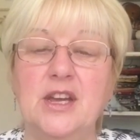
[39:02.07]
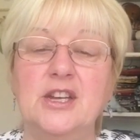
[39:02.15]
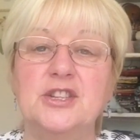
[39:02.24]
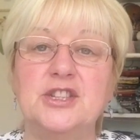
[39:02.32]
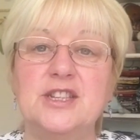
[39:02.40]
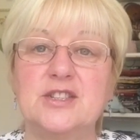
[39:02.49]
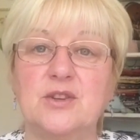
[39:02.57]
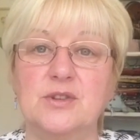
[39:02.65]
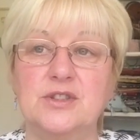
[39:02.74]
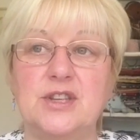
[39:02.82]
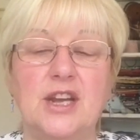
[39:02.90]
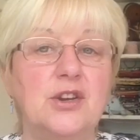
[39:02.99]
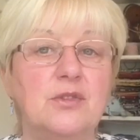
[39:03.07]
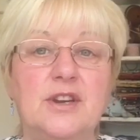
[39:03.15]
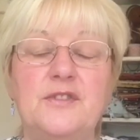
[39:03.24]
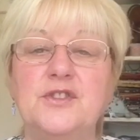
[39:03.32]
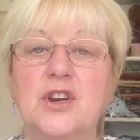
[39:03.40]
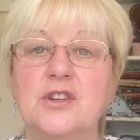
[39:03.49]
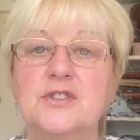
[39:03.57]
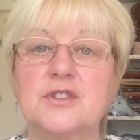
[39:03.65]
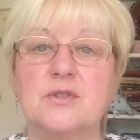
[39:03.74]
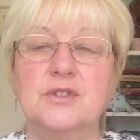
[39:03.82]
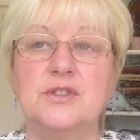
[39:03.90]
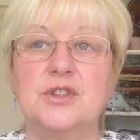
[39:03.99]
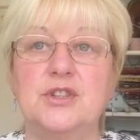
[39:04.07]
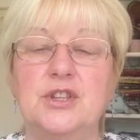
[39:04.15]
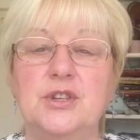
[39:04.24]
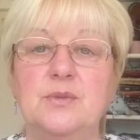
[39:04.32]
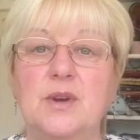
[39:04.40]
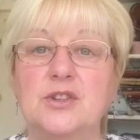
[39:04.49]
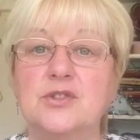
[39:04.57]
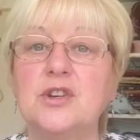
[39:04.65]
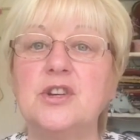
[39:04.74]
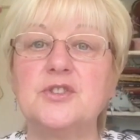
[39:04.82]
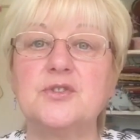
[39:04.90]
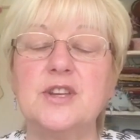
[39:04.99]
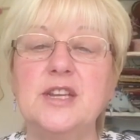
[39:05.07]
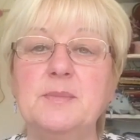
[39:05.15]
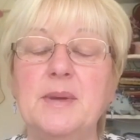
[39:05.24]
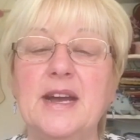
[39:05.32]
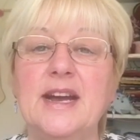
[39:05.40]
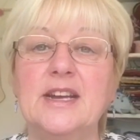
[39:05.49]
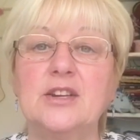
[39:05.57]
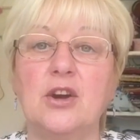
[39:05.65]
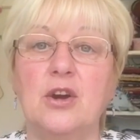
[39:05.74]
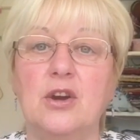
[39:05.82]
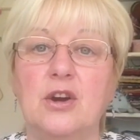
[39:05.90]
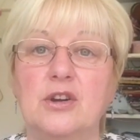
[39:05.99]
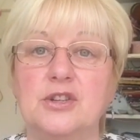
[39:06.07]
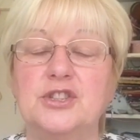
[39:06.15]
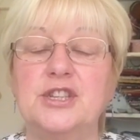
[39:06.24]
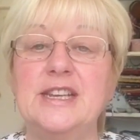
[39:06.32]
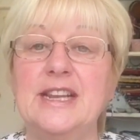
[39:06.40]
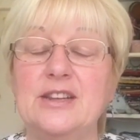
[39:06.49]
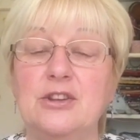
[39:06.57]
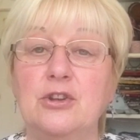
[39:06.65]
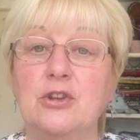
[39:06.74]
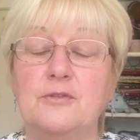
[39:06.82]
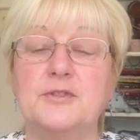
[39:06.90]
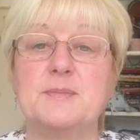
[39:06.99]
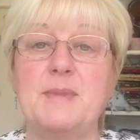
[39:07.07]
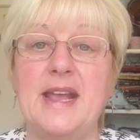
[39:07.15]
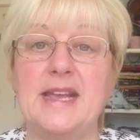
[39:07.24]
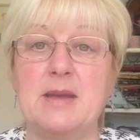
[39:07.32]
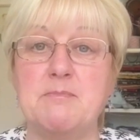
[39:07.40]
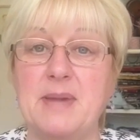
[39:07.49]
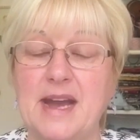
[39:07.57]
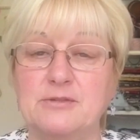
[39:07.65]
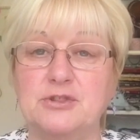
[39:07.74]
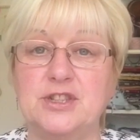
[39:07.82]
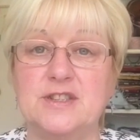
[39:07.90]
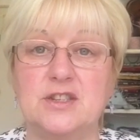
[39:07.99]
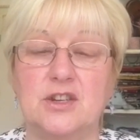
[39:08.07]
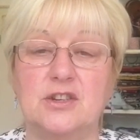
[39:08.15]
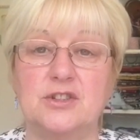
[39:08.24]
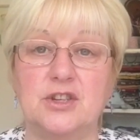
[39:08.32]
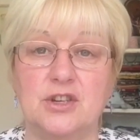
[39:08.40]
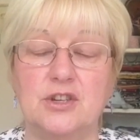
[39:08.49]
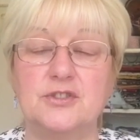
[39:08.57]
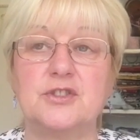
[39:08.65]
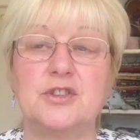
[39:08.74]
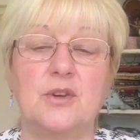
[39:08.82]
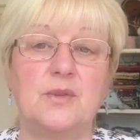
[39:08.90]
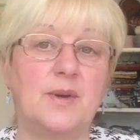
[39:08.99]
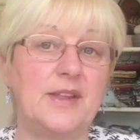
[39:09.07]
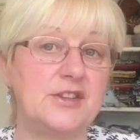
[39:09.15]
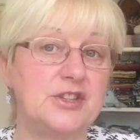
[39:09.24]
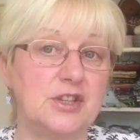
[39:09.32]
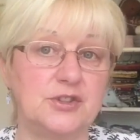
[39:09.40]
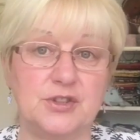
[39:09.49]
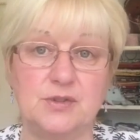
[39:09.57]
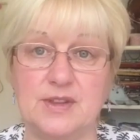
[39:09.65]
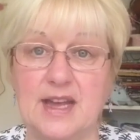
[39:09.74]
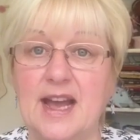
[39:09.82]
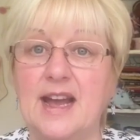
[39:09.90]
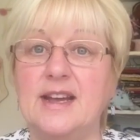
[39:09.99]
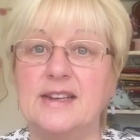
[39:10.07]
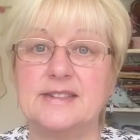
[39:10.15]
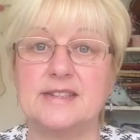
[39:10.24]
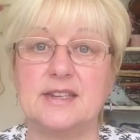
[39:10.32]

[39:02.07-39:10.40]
She's going to, I don't know if Dawn's going to do a drawstring bag, or she loves making pouches, Dawn, so whether she'll do that, and